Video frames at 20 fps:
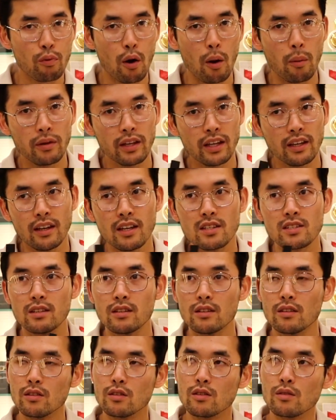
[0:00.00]
probably isn't
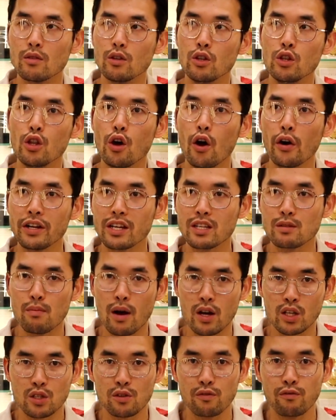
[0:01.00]
known as
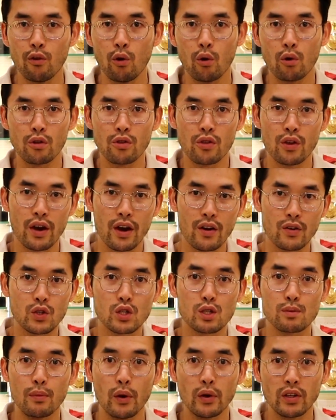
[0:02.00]
much for their
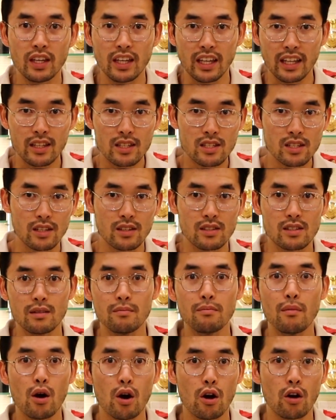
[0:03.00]
smoky incense and
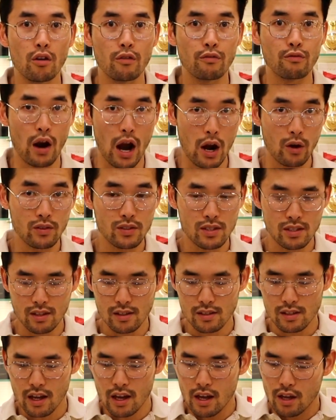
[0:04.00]
myrrh
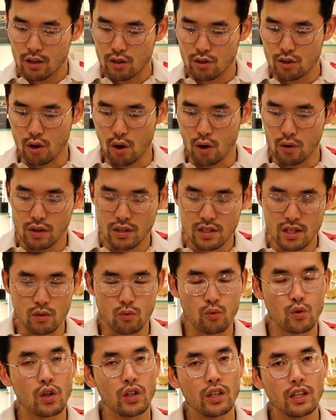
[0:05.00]
fragrances, so this is
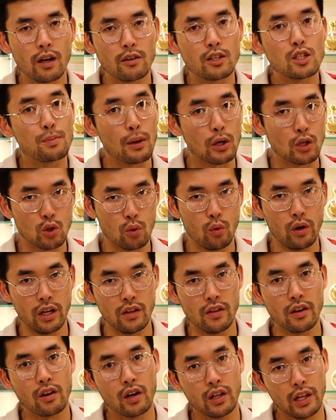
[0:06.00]
really a special one in
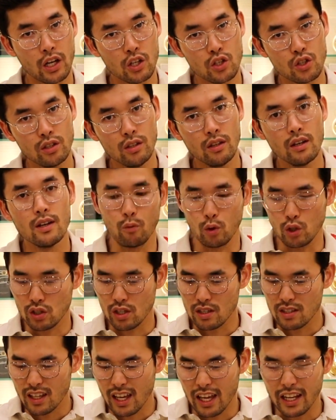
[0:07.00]
their collection, which
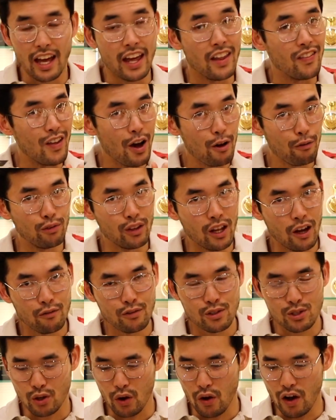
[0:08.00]
doesn't get enough love,
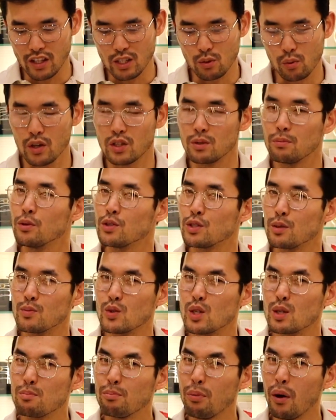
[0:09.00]
so I just wanted to put some
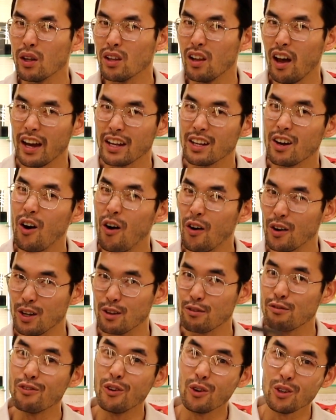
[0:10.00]
spotlight on
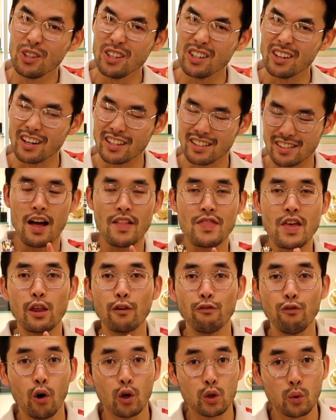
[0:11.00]
it for you guys. Now the
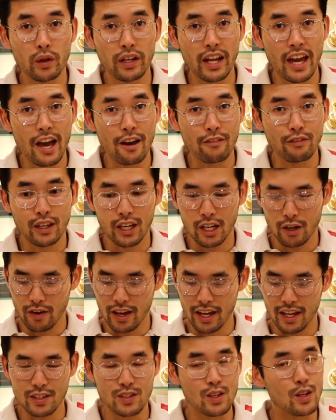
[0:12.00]
fourth one I have here
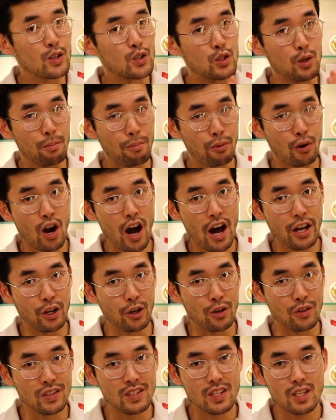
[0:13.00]
is
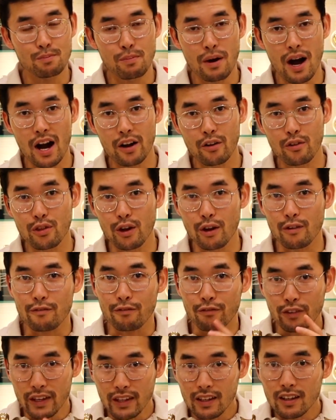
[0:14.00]
Soprano. This is part of their
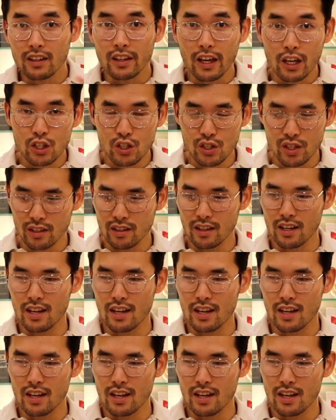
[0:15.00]
V collection,